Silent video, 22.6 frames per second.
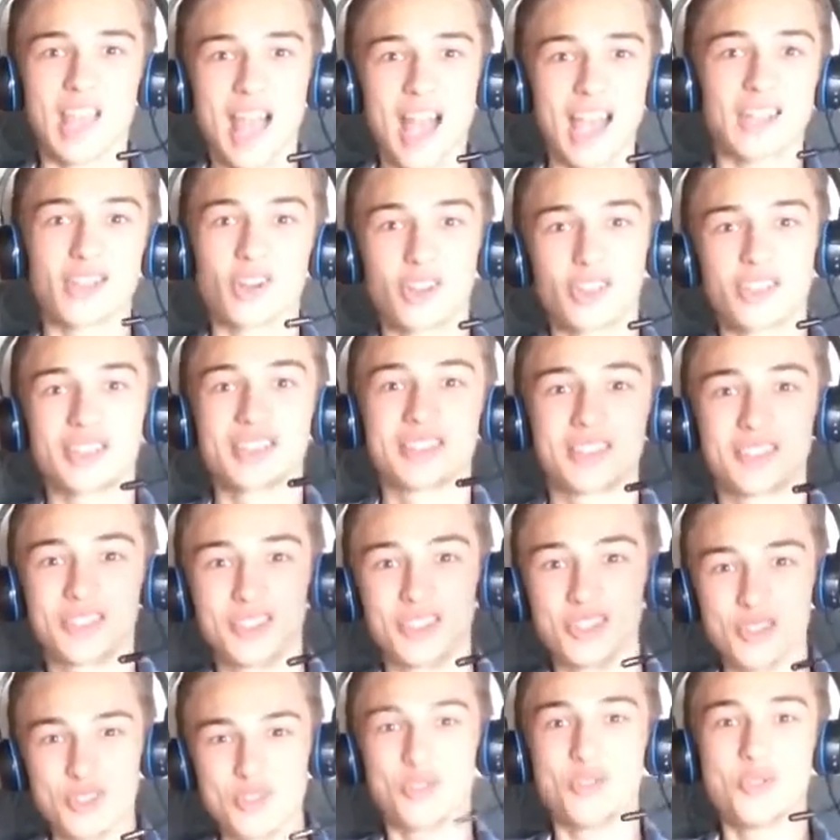I got all these
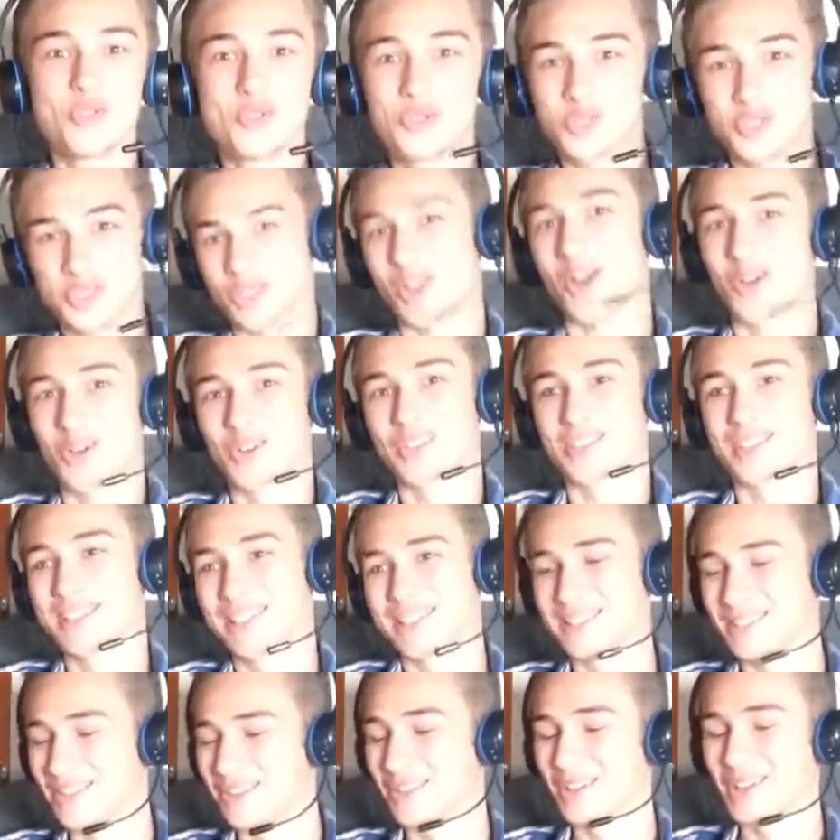new songs to
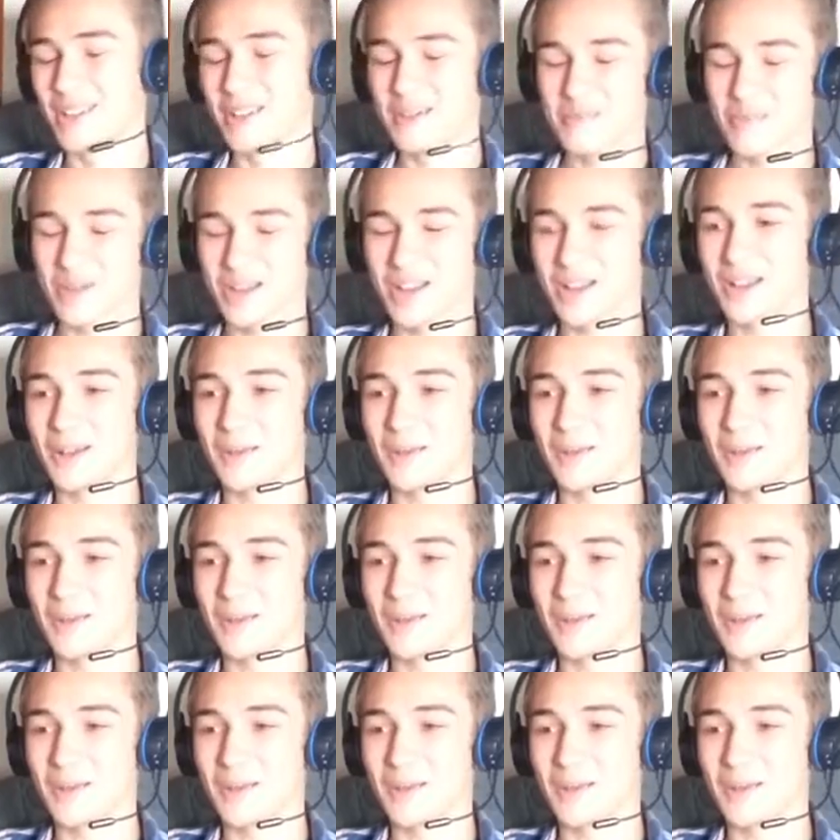listen to. But